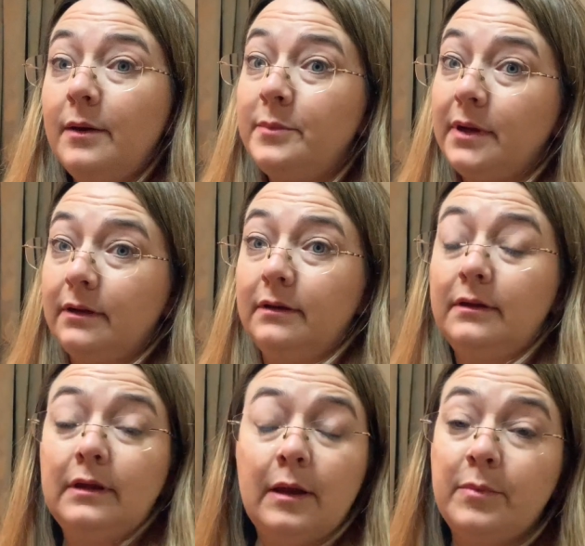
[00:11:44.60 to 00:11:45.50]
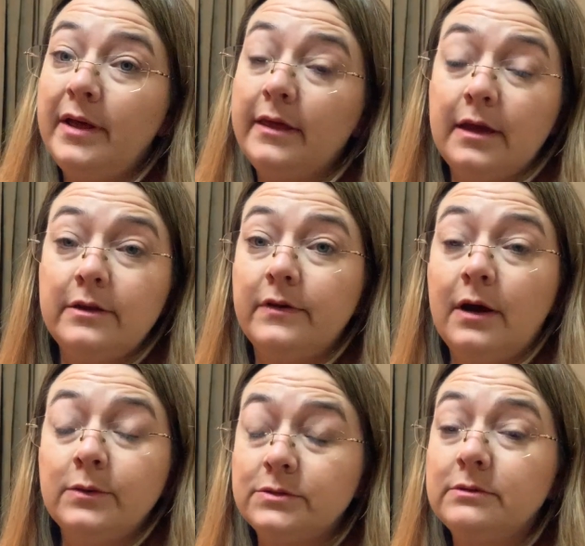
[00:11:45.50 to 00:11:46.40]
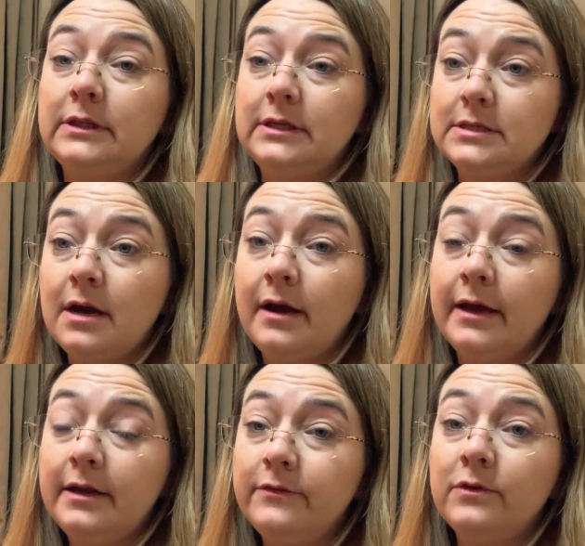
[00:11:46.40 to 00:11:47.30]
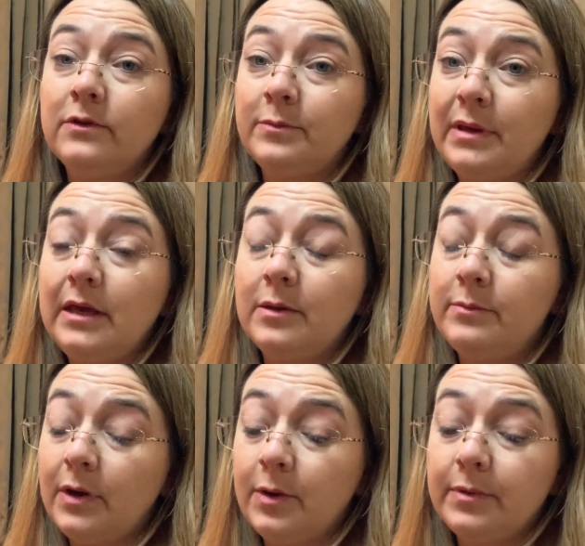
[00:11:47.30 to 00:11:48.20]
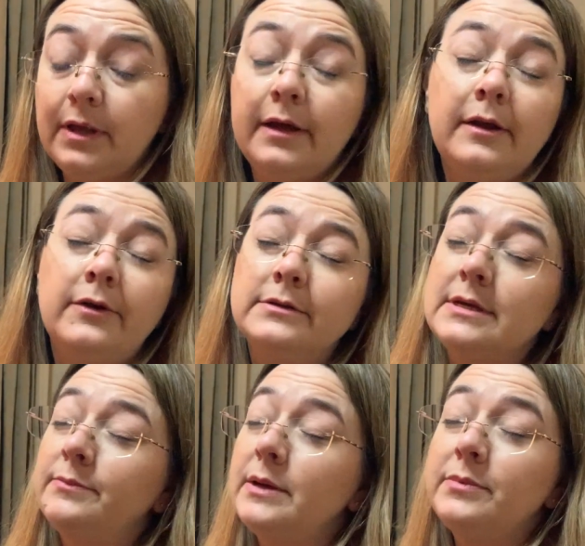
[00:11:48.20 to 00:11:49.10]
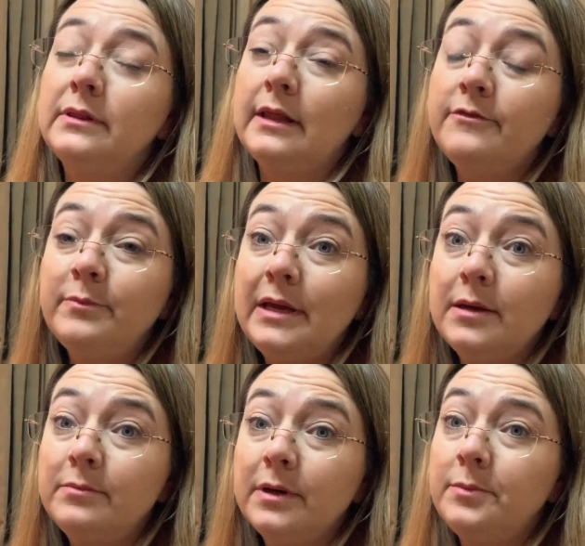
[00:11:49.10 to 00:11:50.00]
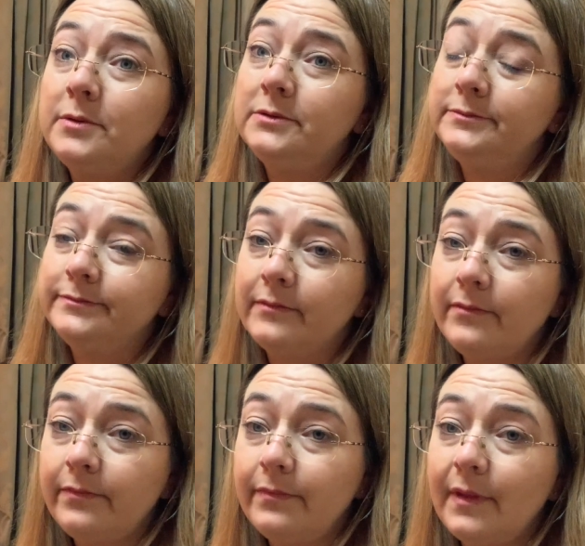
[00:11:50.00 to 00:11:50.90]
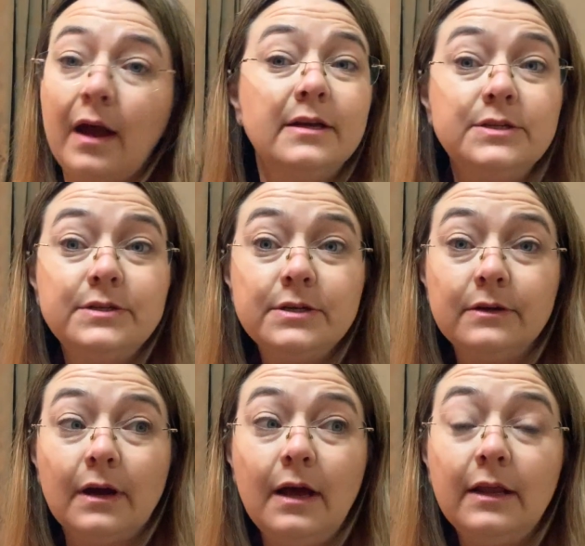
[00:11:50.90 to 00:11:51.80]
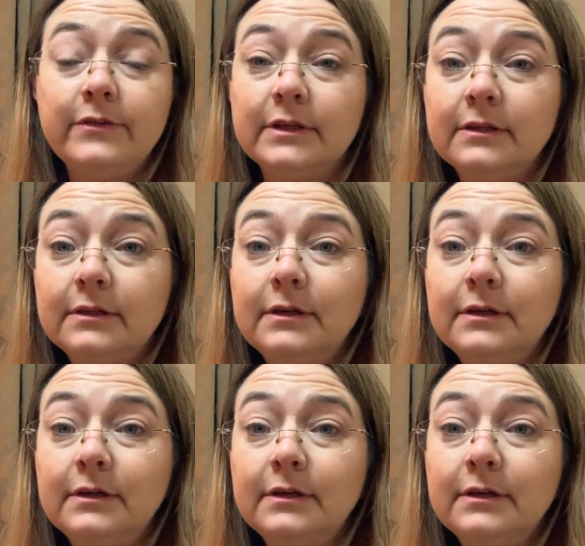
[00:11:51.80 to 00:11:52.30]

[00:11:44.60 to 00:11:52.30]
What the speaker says: But yeah, by the end of it, I was really tired of all the pink and purple. I know some people love pink and purple. I do too. I love it.